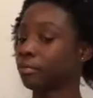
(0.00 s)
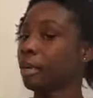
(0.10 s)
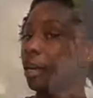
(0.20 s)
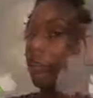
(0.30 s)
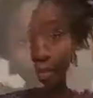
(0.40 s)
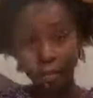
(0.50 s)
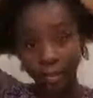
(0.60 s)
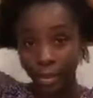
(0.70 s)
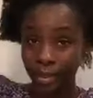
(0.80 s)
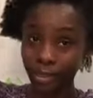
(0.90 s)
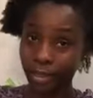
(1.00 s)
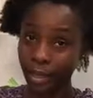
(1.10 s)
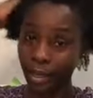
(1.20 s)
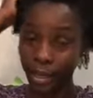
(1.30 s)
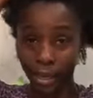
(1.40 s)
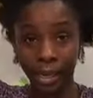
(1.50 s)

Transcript: I don't know. So yeah.